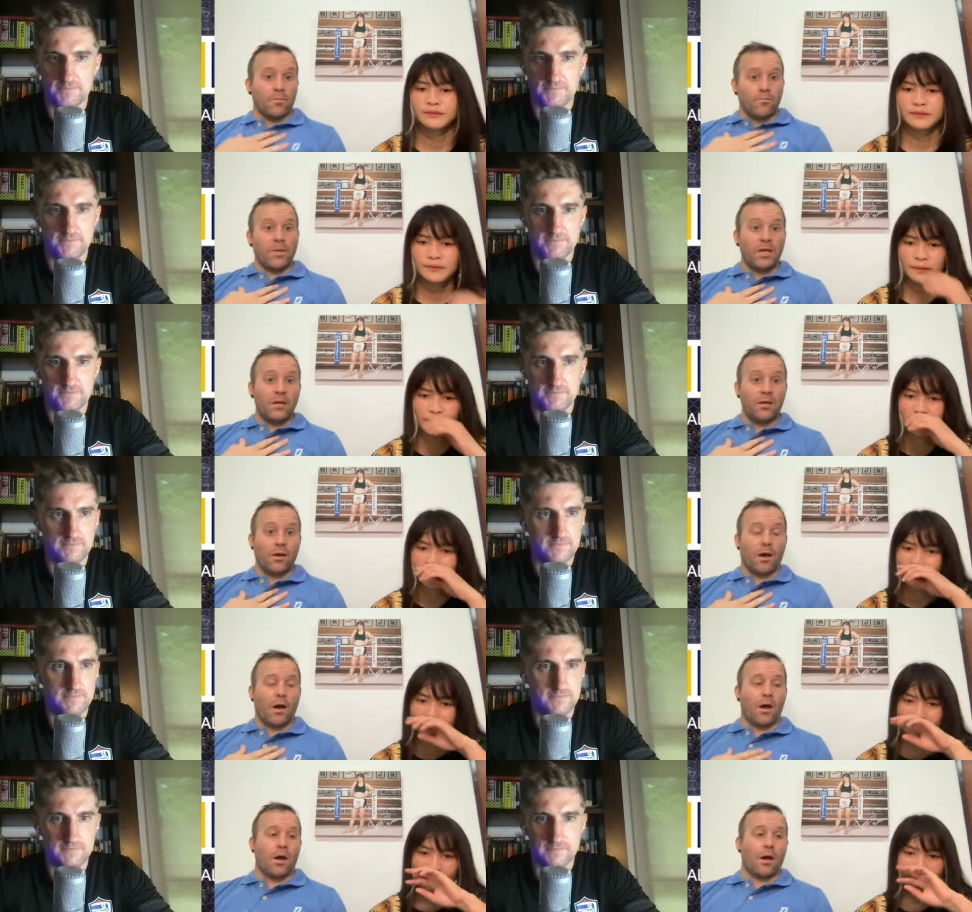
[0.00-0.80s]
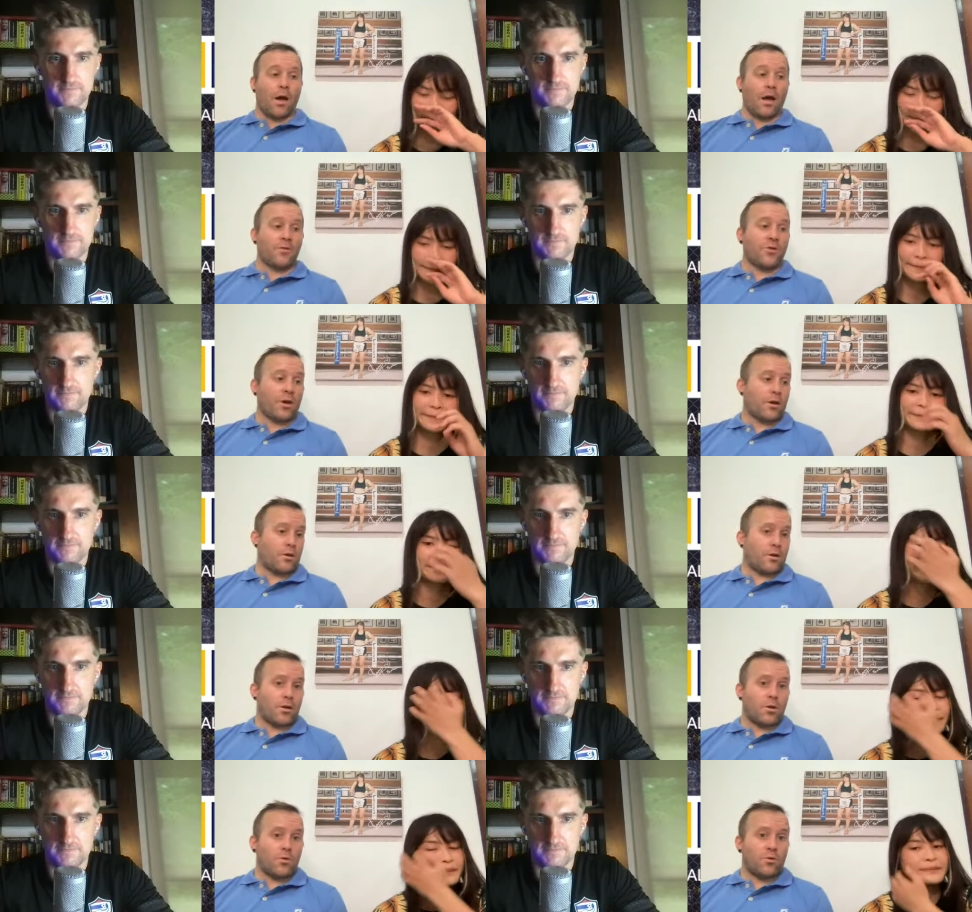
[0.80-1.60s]
Speaker 1: me uh, i
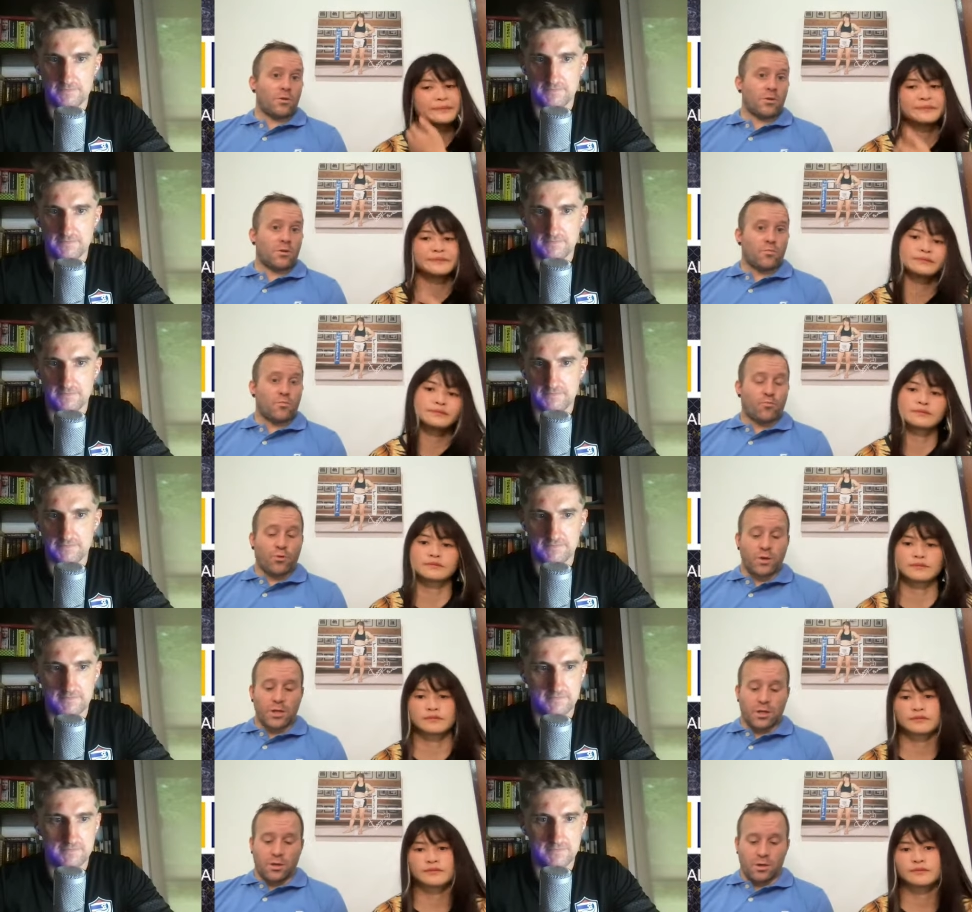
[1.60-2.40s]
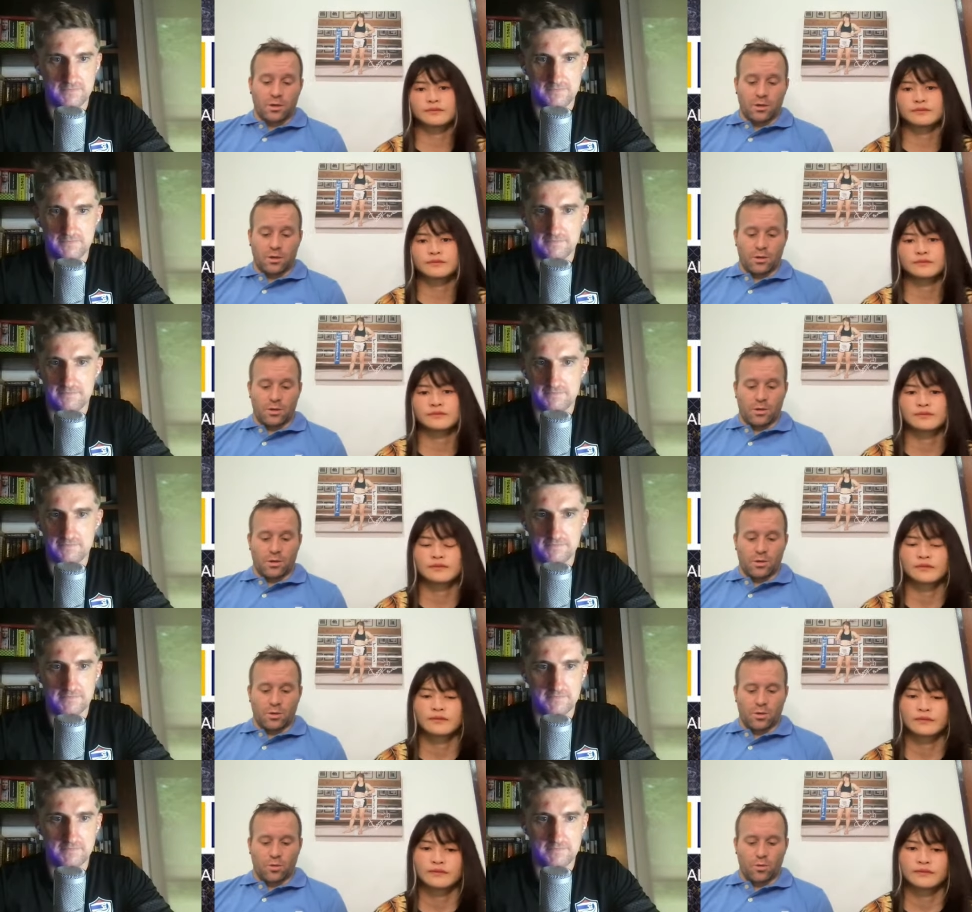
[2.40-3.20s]
thought it was pretty good
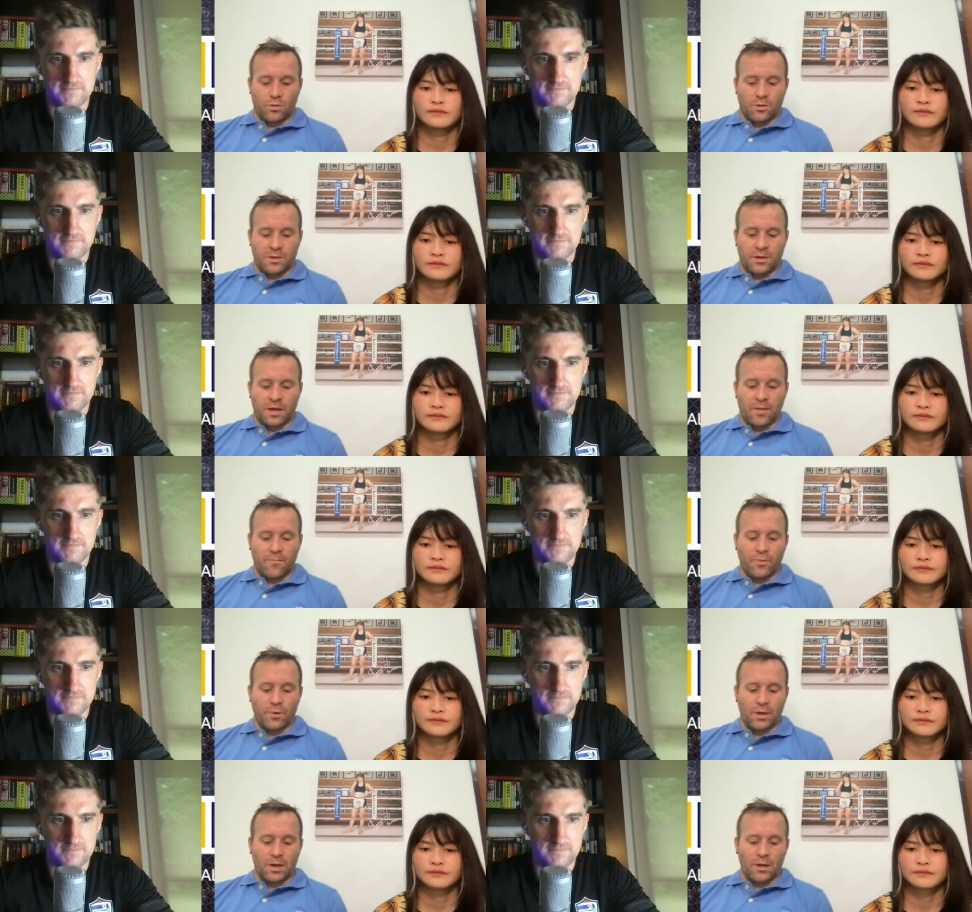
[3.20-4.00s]
you know stamp